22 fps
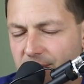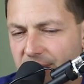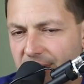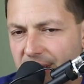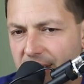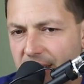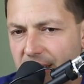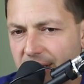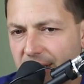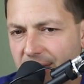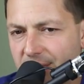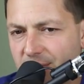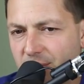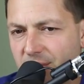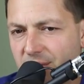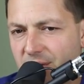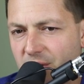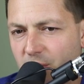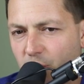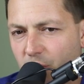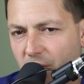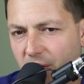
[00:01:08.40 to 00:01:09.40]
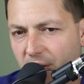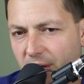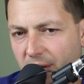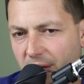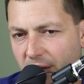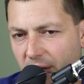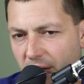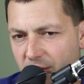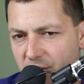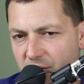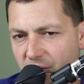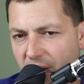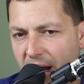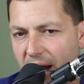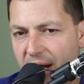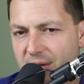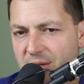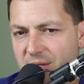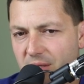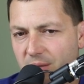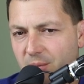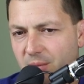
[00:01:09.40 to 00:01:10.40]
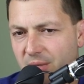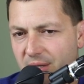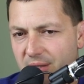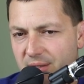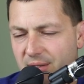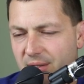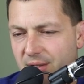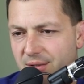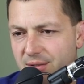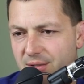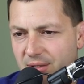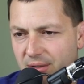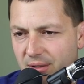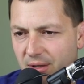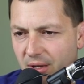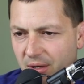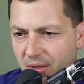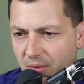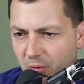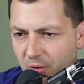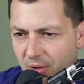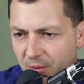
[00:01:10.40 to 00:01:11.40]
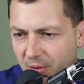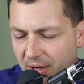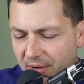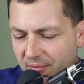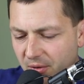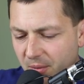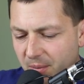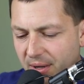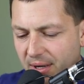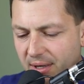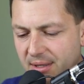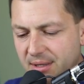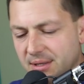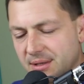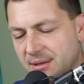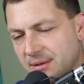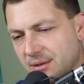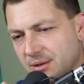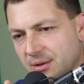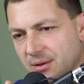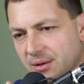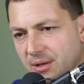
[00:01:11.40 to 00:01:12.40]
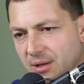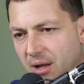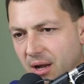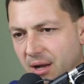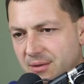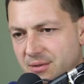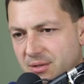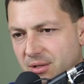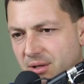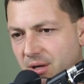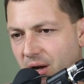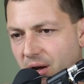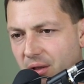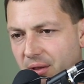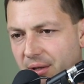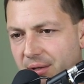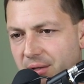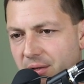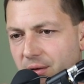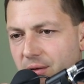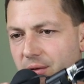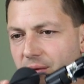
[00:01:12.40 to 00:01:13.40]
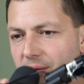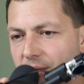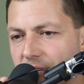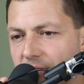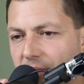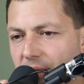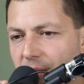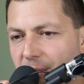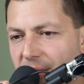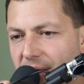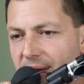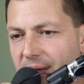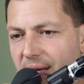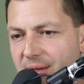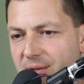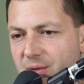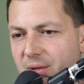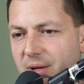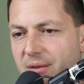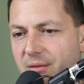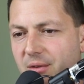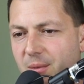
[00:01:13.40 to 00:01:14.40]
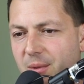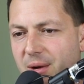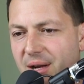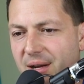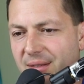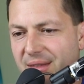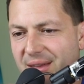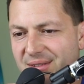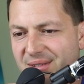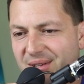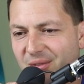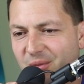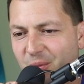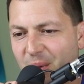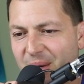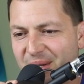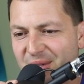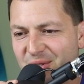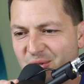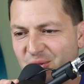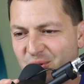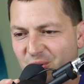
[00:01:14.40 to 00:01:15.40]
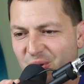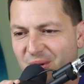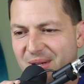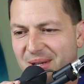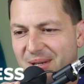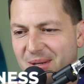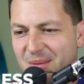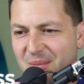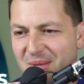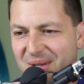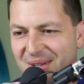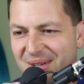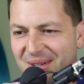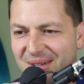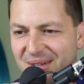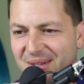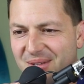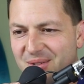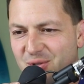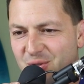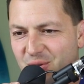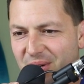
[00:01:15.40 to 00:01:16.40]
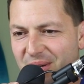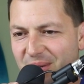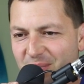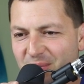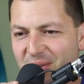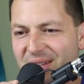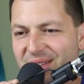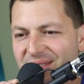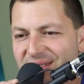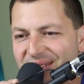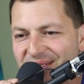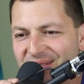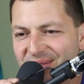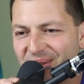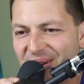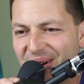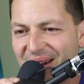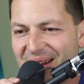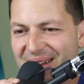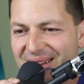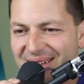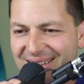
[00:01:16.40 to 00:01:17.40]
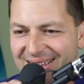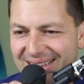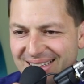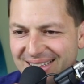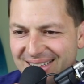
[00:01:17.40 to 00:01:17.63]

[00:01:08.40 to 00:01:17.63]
that's what you want in an attraction business, you know, where everybody, your clients are calling you. I mean, that's what everybody, that's everybody's dream business, right?